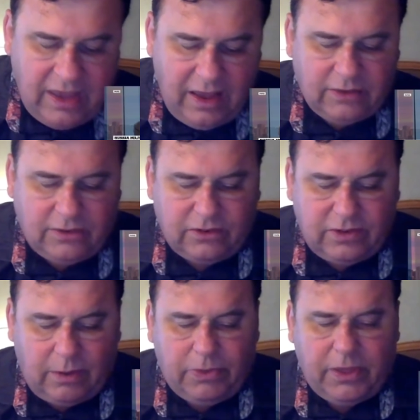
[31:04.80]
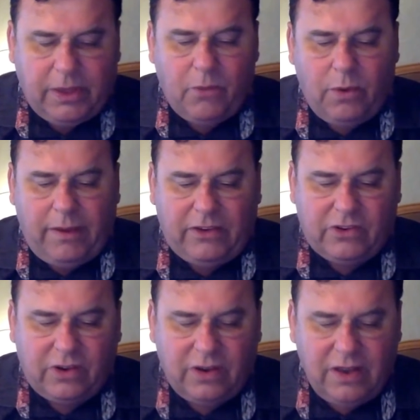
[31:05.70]
into something more
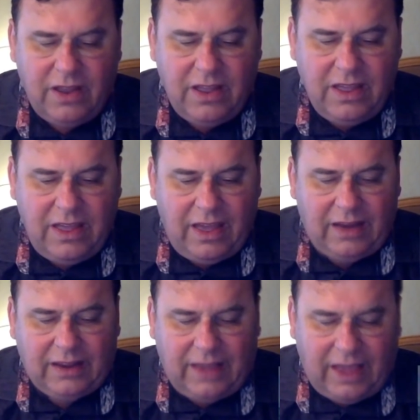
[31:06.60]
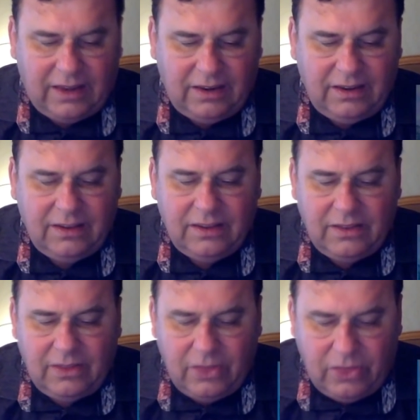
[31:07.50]
major. And again,
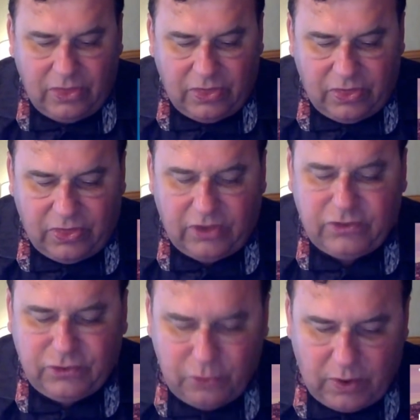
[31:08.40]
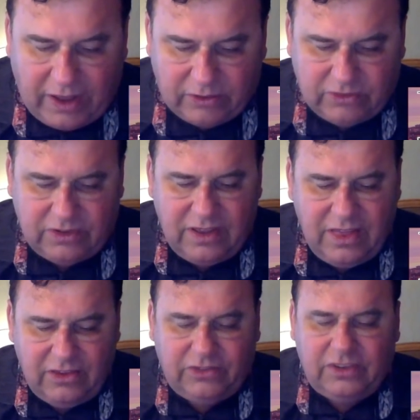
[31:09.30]
this shootout,
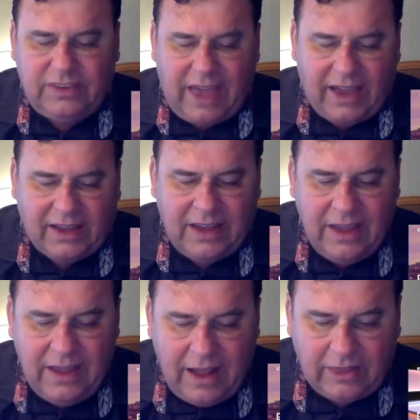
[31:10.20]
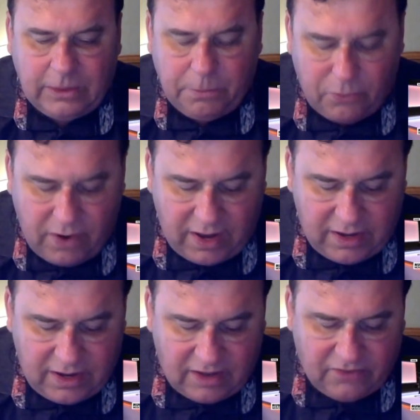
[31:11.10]
this attack at the parade
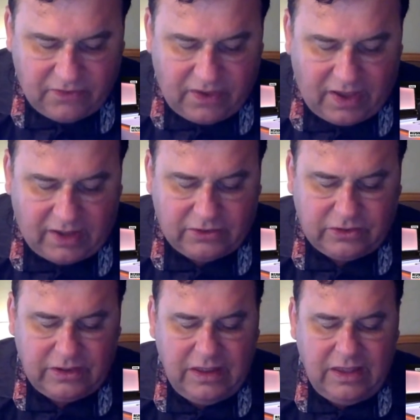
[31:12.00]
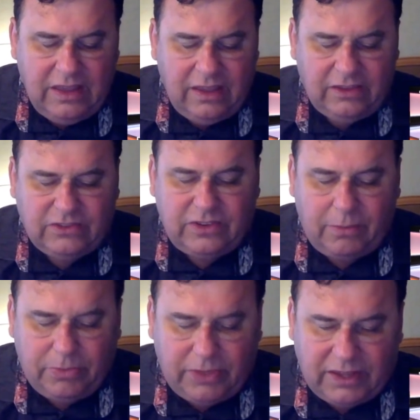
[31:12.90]
in Ahvaz is
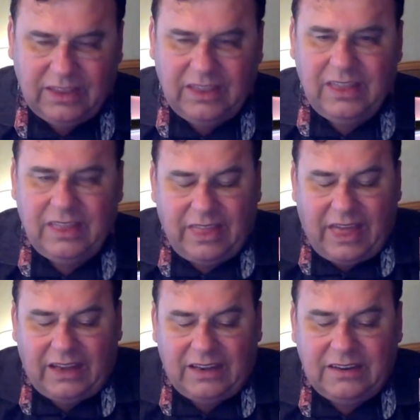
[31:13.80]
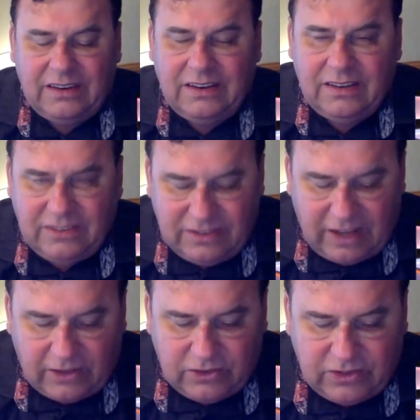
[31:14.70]
something that
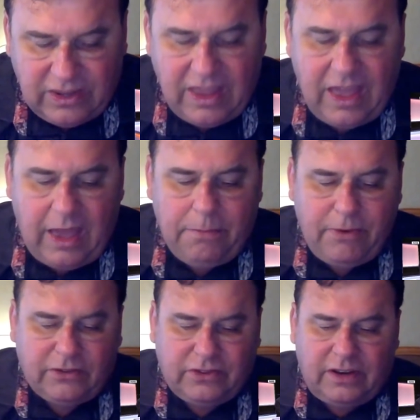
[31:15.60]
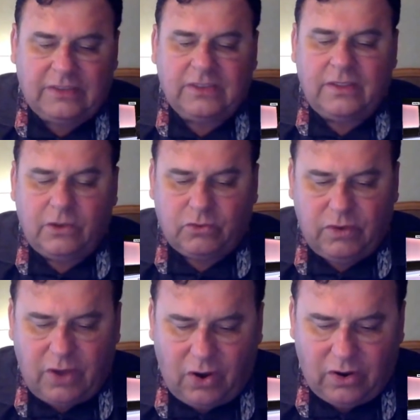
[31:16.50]
sets a precedent in
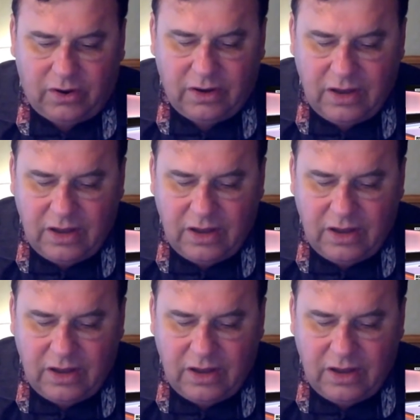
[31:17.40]
this regard.